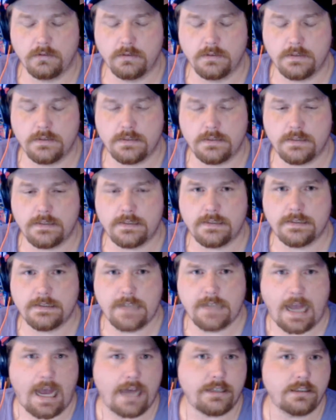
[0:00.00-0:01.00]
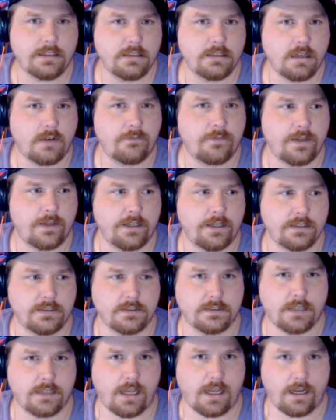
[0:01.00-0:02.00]
sad enough that it
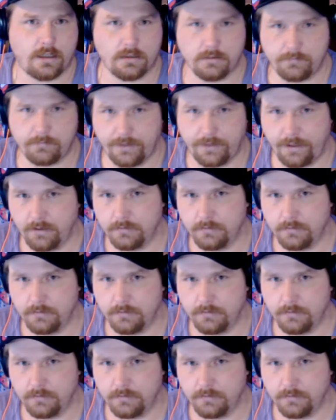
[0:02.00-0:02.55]
scared me.